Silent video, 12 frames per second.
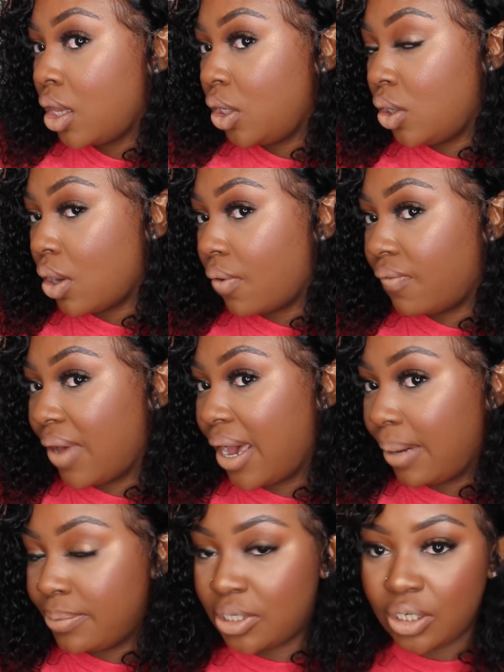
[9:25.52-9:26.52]
you know,
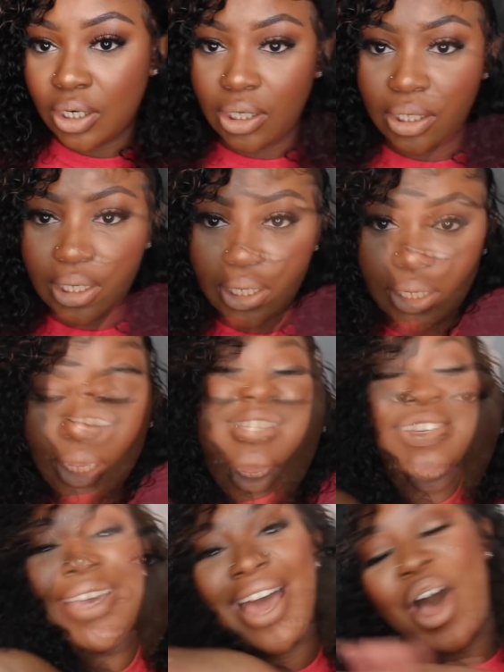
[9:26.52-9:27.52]
vibe to your look.
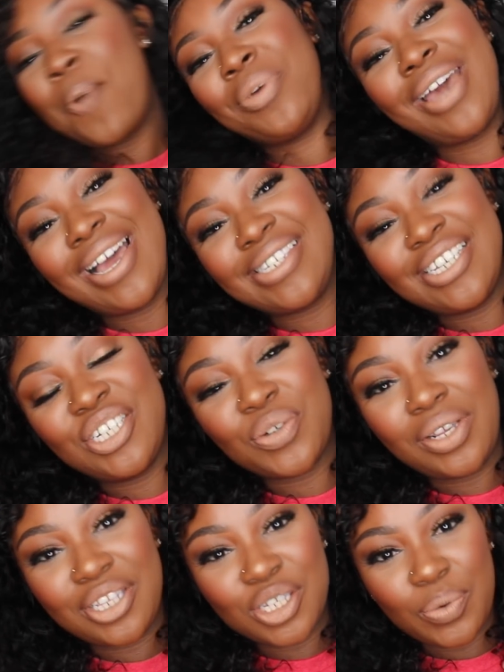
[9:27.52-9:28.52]
So yeah, I hope you guys
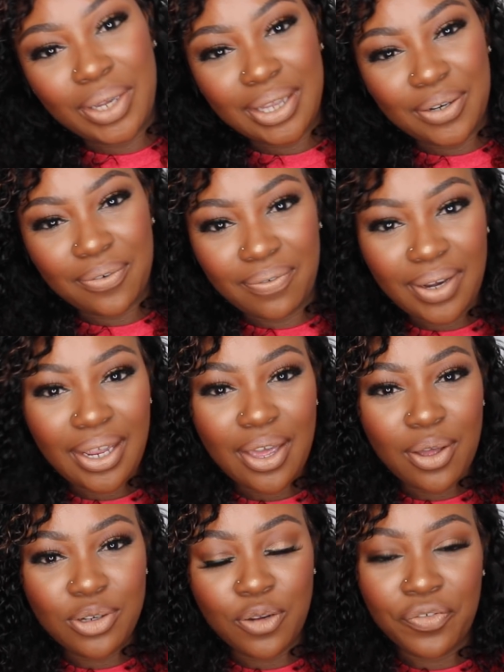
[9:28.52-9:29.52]
enjoyed this quick little
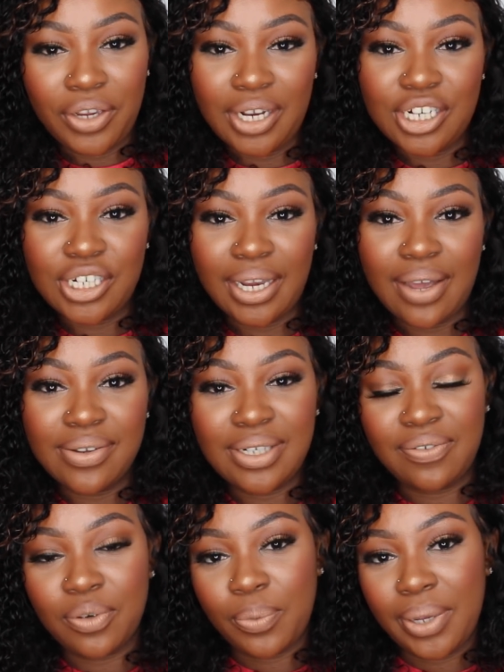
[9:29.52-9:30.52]
video. Don't forget to check out
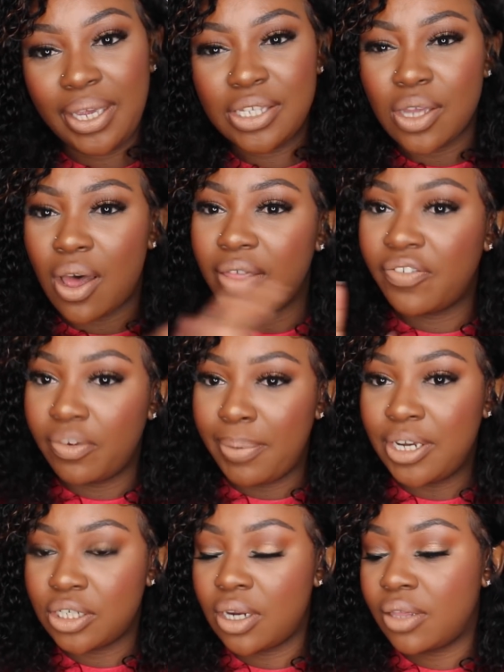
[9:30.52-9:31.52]
Diva Wigs. All
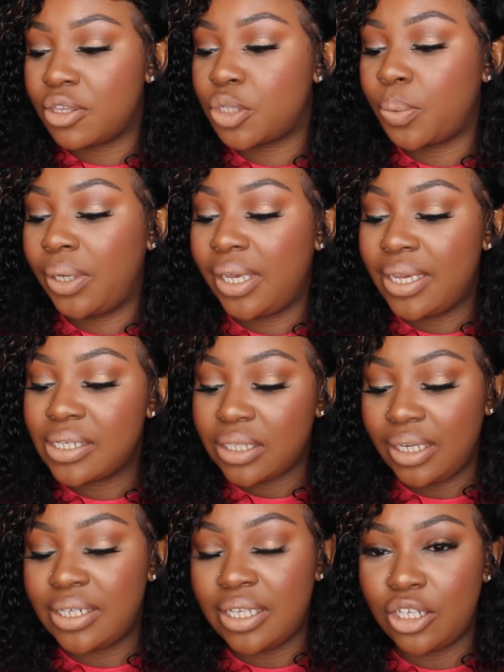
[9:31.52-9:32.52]
information on this wig is
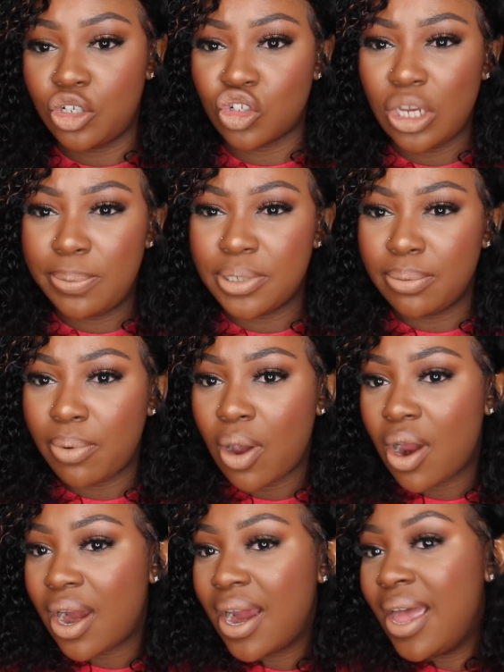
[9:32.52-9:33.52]
linked in the description
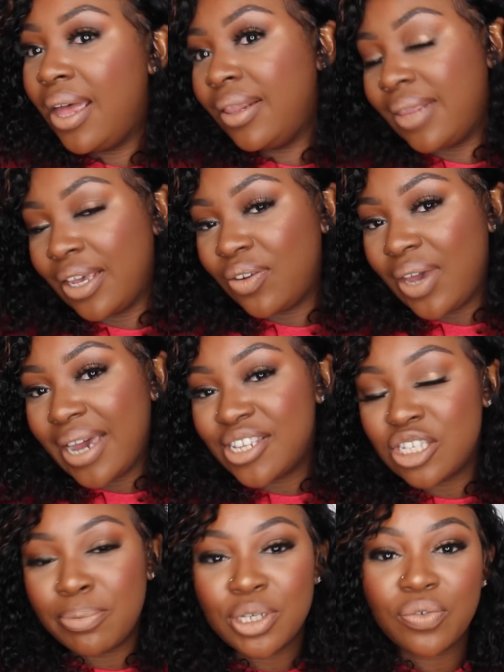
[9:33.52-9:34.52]
bar. Thank you
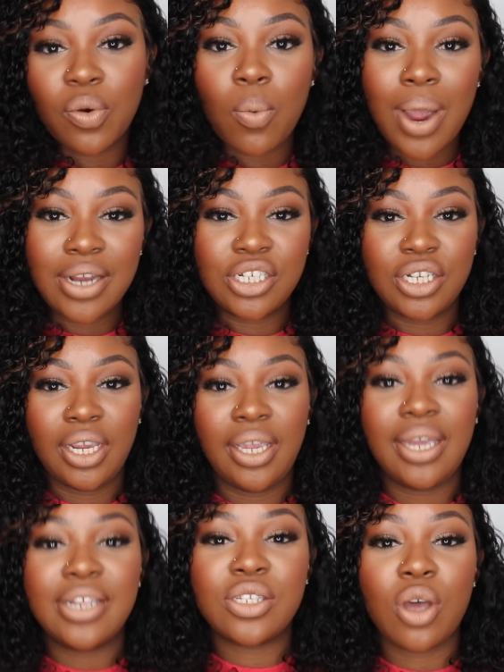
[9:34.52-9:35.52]
guys so much for
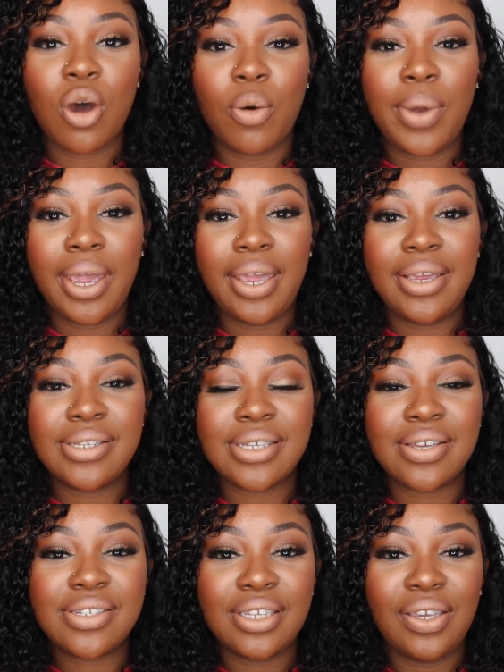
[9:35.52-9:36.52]
watching and as always,
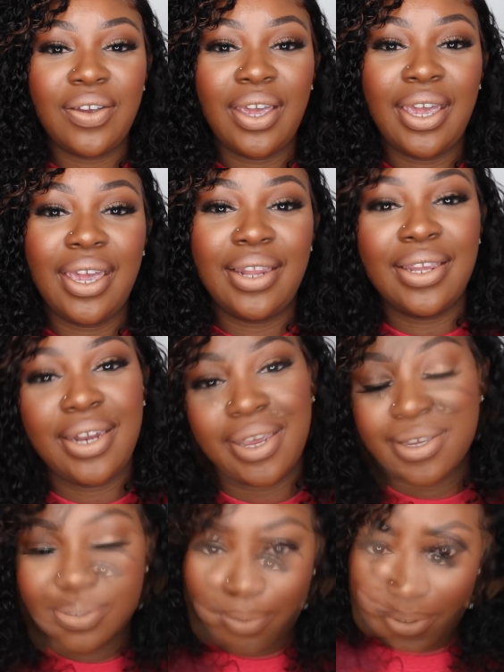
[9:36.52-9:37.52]
I'll see you in the
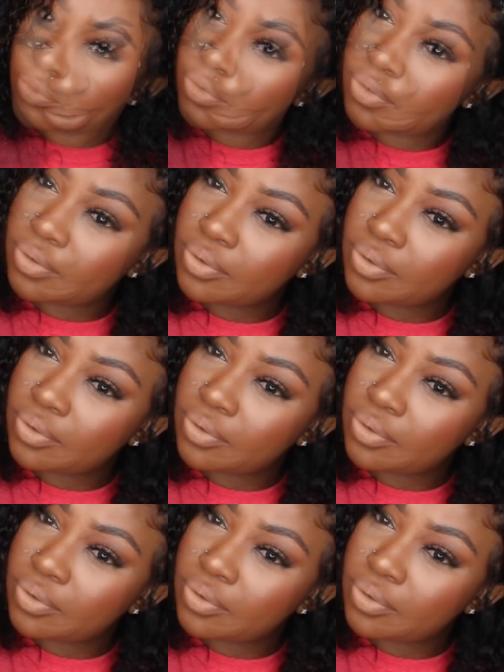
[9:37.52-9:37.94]
next one.